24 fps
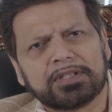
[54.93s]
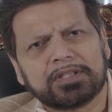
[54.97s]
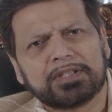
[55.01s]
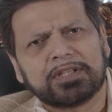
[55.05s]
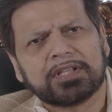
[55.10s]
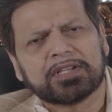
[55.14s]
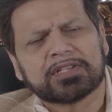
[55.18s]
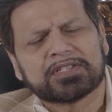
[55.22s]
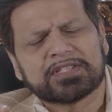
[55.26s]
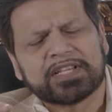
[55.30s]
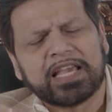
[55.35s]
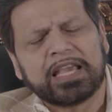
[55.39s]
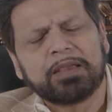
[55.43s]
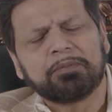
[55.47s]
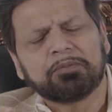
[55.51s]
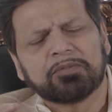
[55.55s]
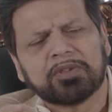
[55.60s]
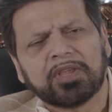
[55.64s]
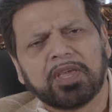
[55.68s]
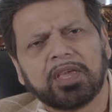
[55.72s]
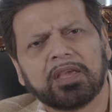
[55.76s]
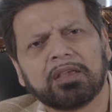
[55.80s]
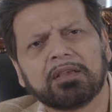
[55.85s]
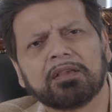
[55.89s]
the same
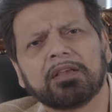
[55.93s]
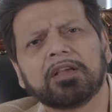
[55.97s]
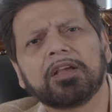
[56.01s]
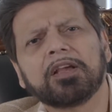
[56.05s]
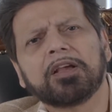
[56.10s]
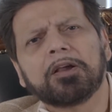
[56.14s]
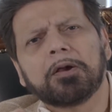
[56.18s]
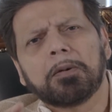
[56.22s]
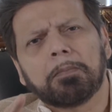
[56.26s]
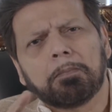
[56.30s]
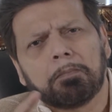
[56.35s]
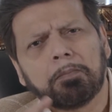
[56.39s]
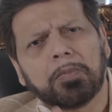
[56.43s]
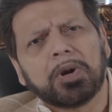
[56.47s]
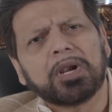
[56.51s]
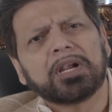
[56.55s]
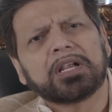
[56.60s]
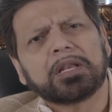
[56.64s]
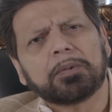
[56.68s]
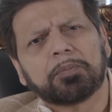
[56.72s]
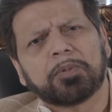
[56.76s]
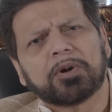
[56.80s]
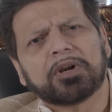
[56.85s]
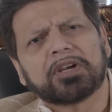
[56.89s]
thing
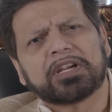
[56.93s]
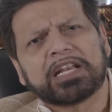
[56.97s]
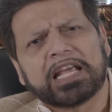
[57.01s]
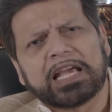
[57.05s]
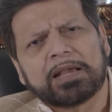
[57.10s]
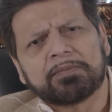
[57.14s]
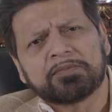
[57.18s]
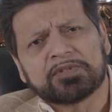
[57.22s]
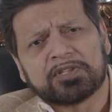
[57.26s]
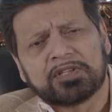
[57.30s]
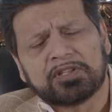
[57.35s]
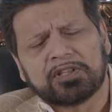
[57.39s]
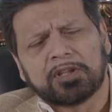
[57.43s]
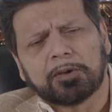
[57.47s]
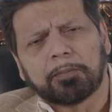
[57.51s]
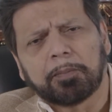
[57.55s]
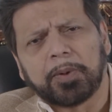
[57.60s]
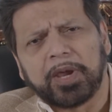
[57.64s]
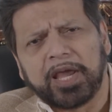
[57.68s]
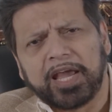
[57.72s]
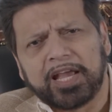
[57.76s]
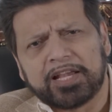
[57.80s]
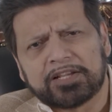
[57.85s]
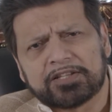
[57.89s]
multiple times in the
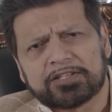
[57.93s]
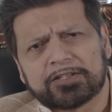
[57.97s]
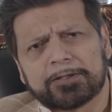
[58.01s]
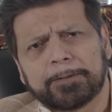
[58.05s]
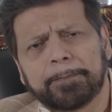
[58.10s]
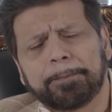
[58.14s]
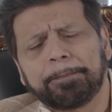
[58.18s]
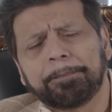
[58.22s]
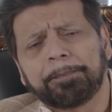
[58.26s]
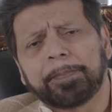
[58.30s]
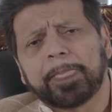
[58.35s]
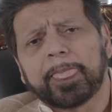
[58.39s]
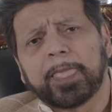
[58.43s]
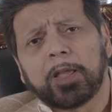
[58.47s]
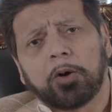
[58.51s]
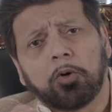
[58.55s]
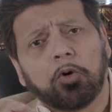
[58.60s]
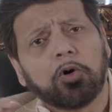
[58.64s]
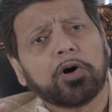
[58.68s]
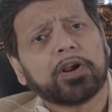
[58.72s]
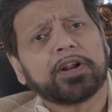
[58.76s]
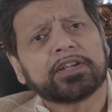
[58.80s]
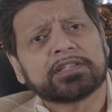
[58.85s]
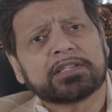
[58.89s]
past
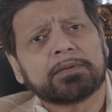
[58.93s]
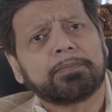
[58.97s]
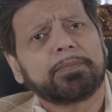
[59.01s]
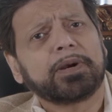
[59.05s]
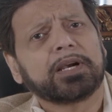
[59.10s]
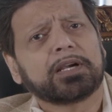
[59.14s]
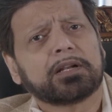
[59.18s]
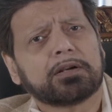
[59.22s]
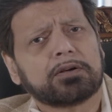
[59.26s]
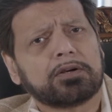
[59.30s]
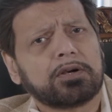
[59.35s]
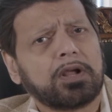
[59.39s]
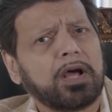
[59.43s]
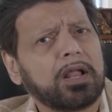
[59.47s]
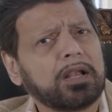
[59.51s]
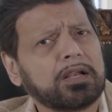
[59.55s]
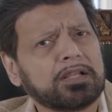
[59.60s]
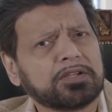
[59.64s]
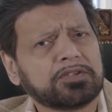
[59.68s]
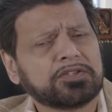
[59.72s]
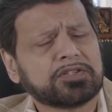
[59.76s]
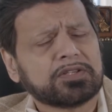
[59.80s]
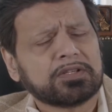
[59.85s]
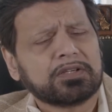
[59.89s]
or has a better
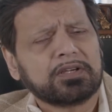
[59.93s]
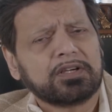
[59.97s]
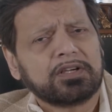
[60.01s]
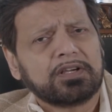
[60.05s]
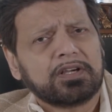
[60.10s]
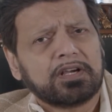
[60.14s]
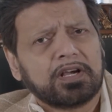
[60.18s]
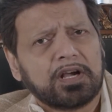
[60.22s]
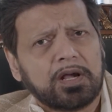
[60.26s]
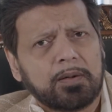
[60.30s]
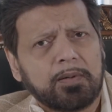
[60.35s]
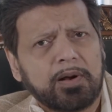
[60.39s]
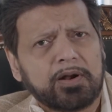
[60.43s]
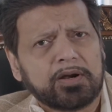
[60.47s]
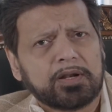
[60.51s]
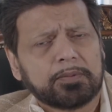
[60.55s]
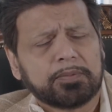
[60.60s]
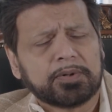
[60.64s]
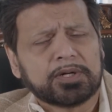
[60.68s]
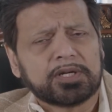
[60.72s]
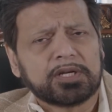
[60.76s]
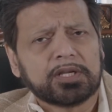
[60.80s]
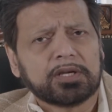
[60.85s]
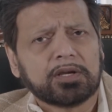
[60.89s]
knowledge about a
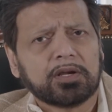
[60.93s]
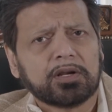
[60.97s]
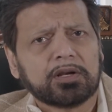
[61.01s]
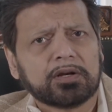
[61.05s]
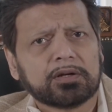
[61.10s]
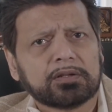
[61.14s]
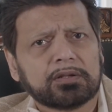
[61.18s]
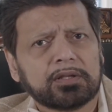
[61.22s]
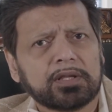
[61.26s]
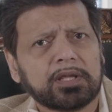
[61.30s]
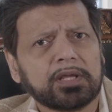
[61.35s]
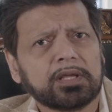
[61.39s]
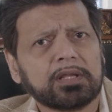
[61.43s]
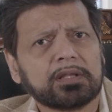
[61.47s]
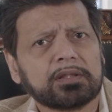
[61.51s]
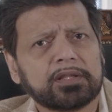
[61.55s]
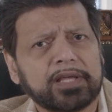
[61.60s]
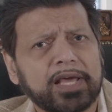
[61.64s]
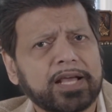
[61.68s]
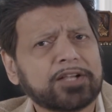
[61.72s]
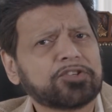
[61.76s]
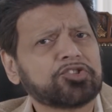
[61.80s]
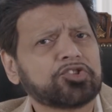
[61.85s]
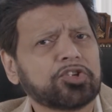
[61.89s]
particular thing, they
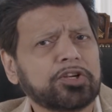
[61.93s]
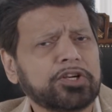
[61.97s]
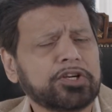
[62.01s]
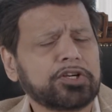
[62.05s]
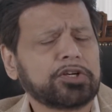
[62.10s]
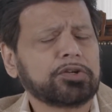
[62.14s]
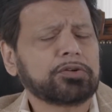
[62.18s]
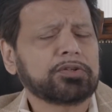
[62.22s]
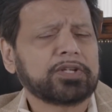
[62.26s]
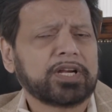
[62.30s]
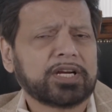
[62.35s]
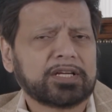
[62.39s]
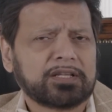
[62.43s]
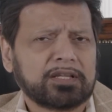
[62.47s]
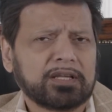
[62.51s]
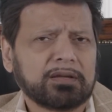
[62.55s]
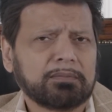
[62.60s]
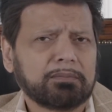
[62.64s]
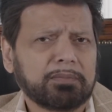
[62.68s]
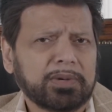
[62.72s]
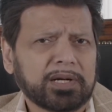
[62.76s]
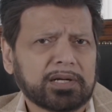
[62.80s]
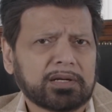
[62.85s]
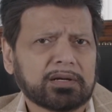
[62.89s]
actually do that
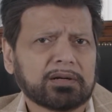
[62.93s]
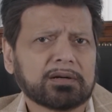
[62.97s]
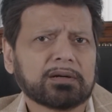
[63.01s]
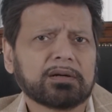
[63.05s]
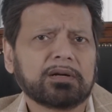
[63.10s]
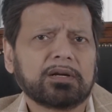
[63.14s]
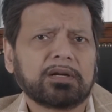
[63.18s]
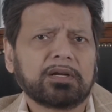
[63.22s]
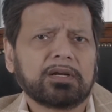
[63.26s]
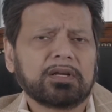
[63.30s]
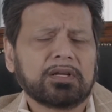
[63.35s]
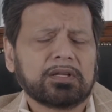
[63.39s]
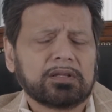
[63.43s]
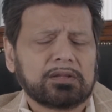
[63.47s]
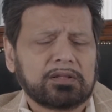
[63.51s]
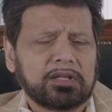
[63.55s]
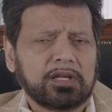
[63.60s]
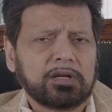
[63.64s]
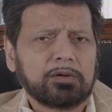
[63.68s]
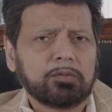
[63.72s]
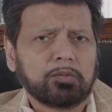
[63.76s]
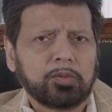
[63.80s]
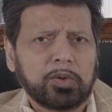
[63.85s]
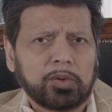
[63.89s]
thing better
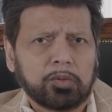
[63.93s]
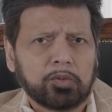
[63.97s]
than we